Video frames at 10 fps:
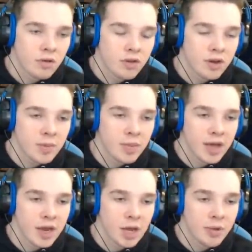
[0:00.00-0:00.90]
So I'll try to keep
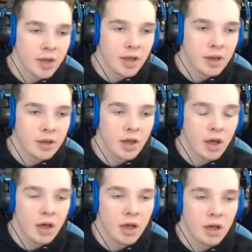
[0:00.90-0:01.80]
my head up and
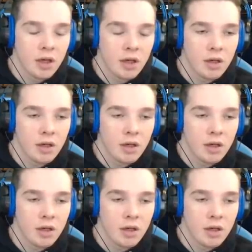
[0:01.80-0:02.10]
uh,